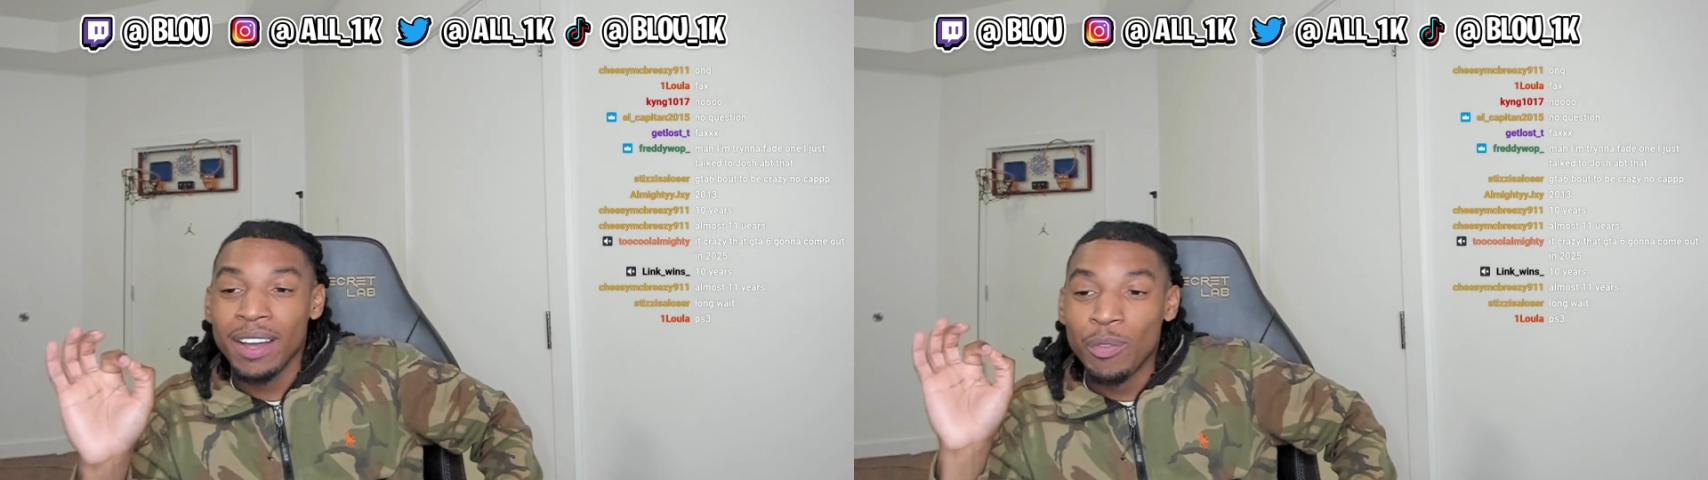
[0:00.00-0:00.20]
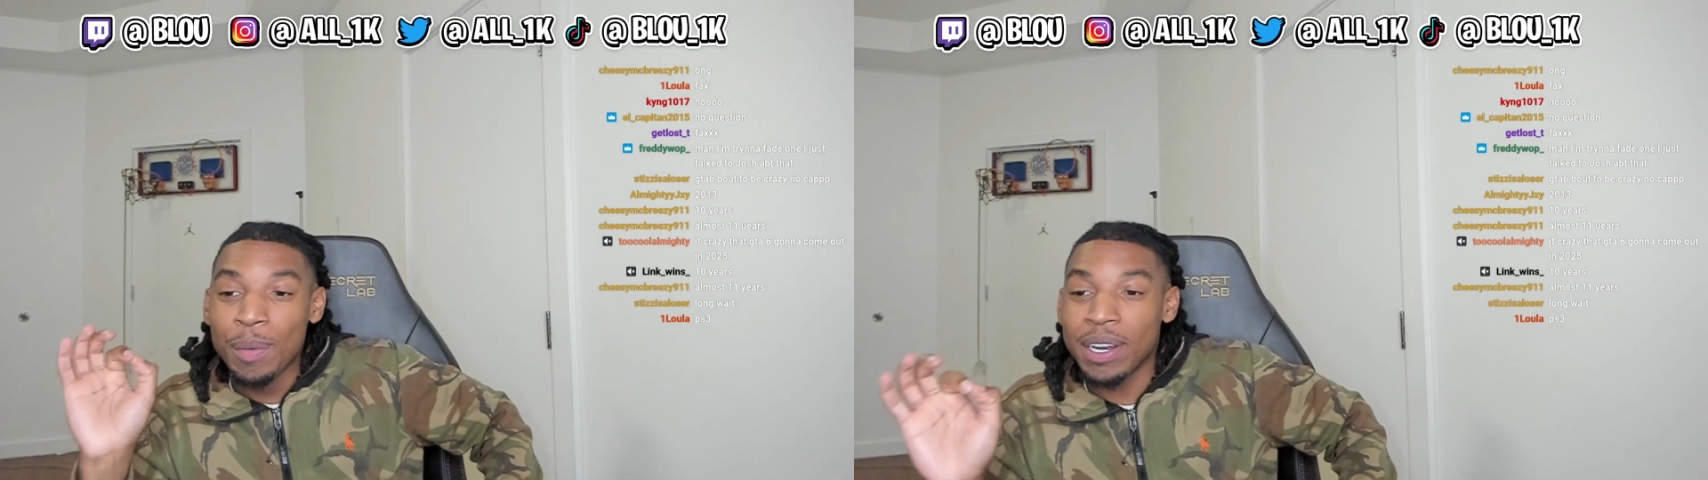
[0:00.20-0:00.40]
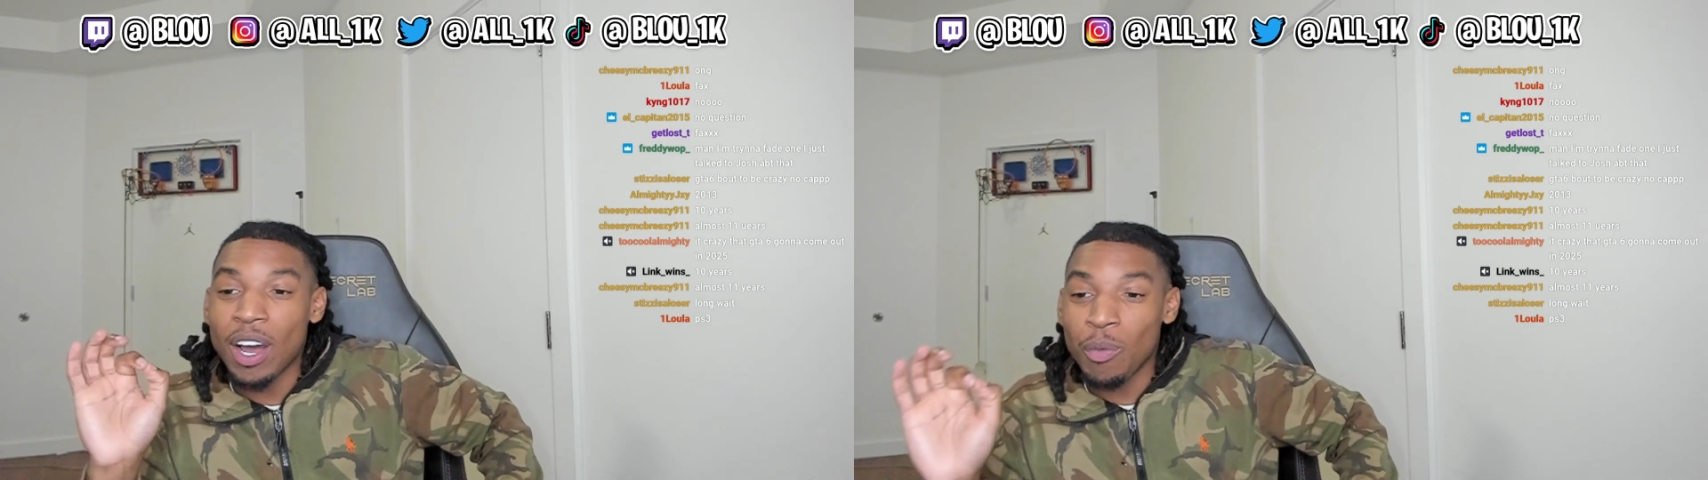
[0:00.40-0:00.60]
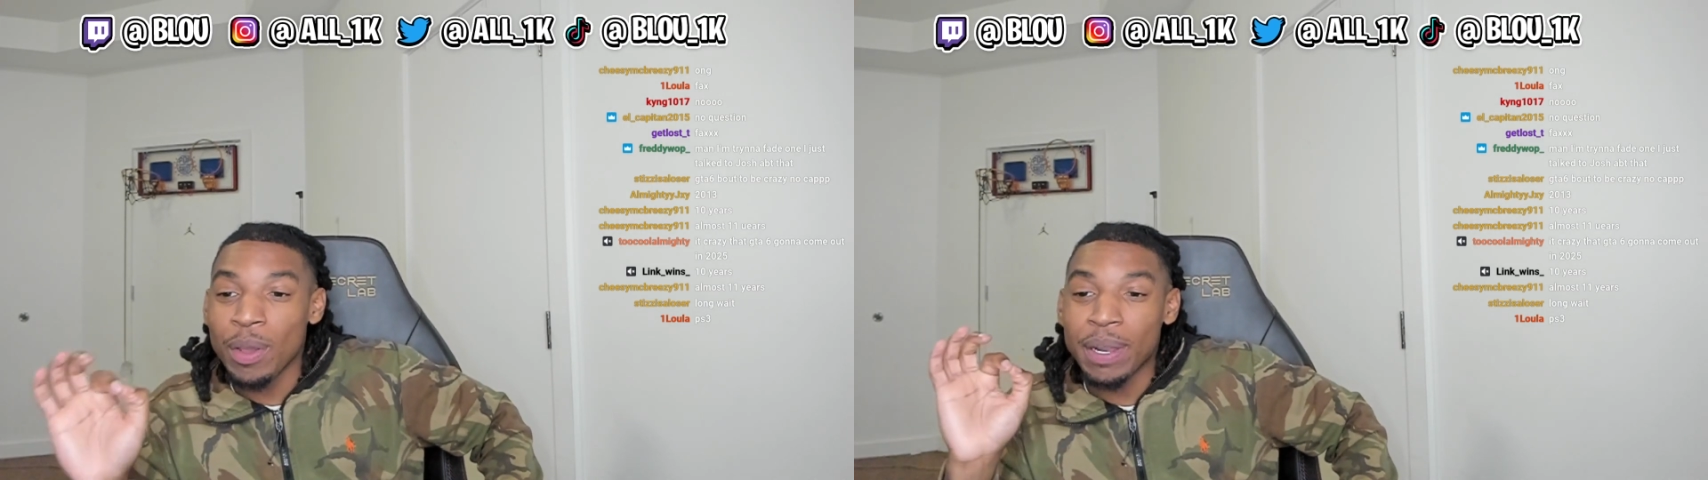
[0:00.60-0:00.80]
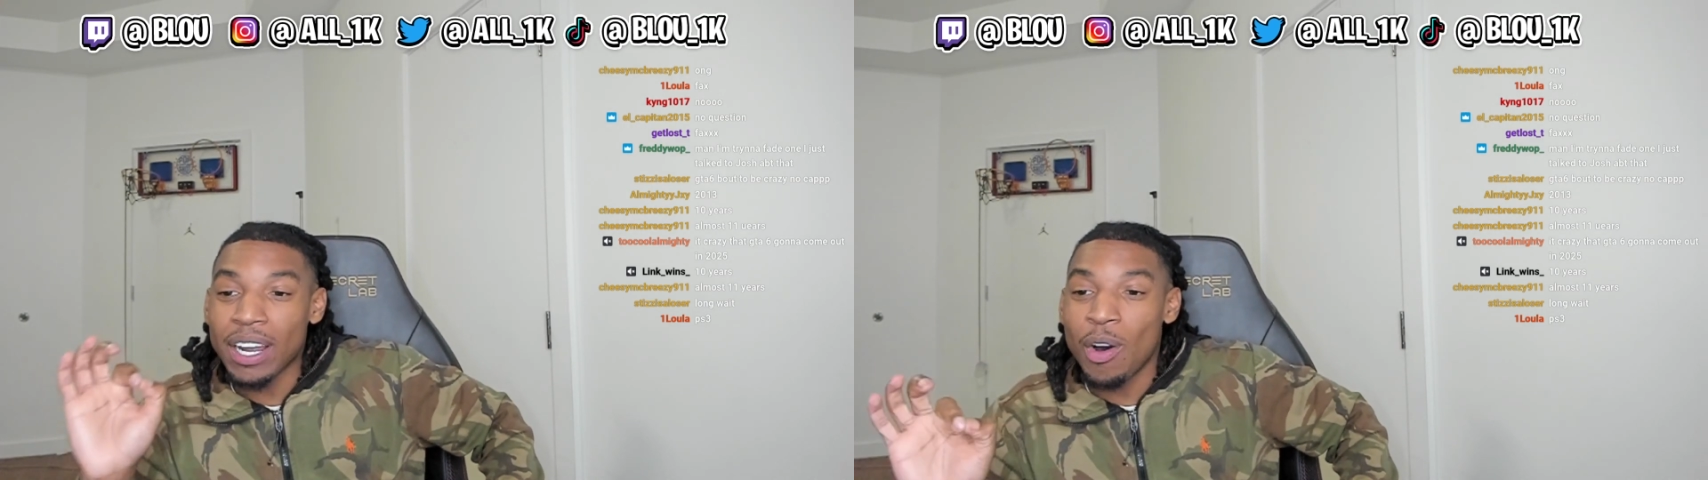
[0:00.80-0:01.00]
We've been,
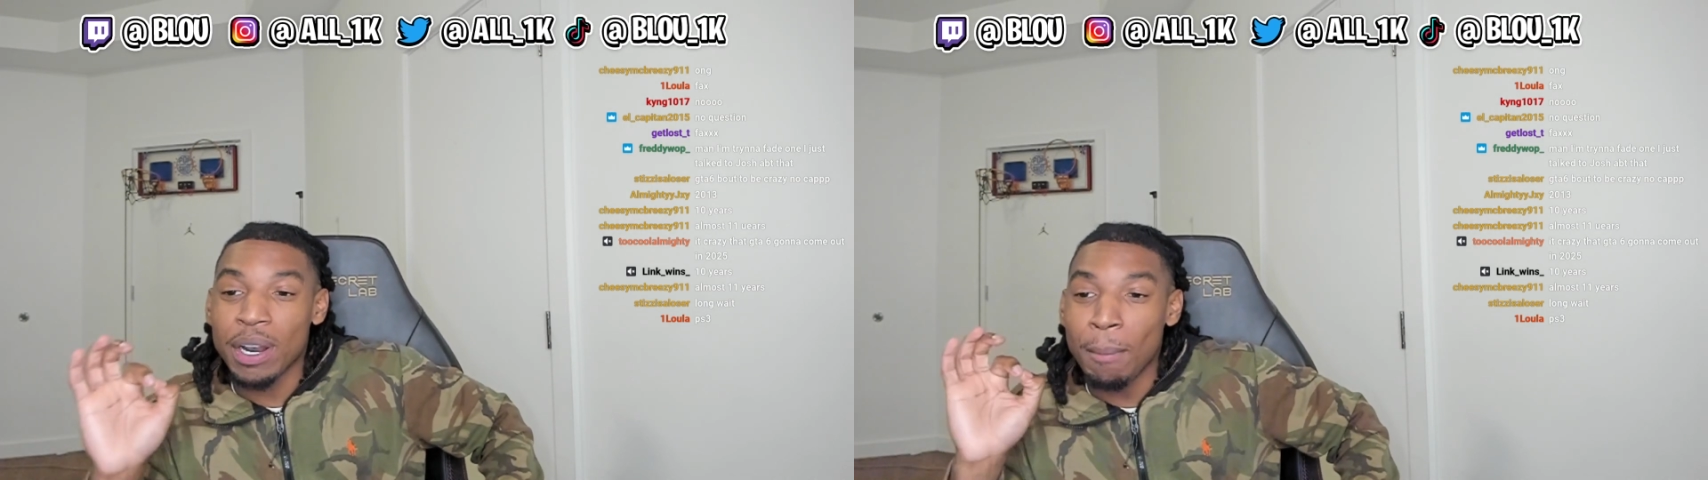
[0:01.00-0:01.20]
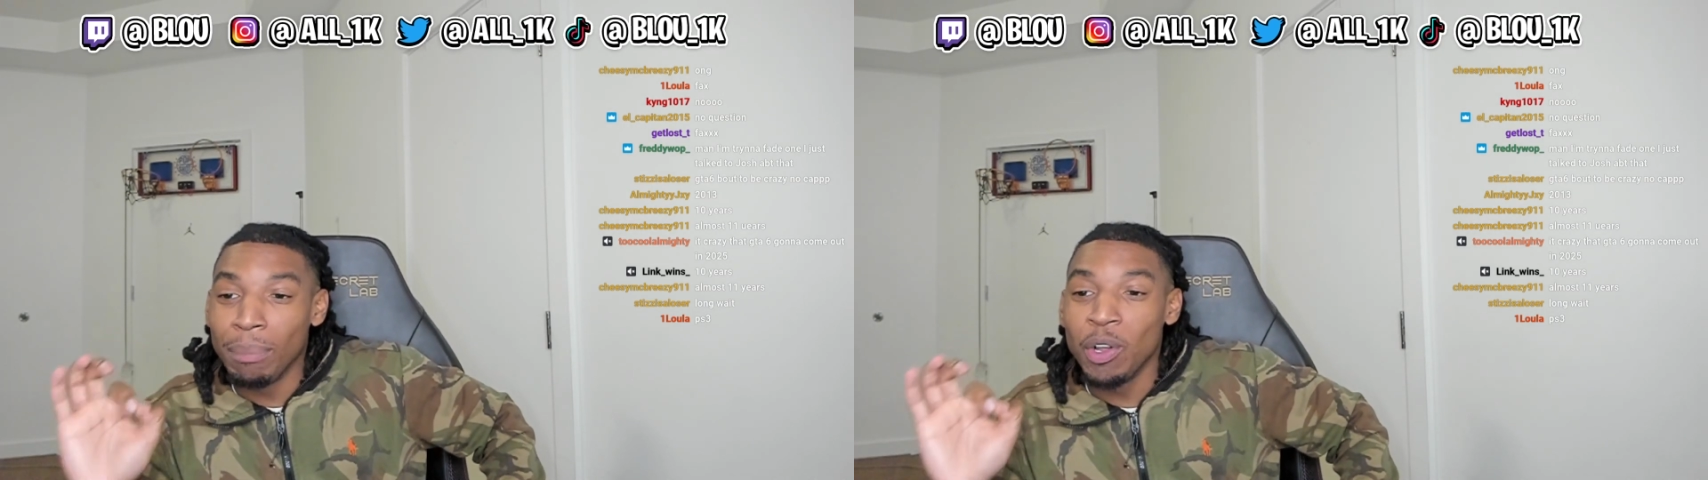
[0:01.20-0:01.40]
we've been holding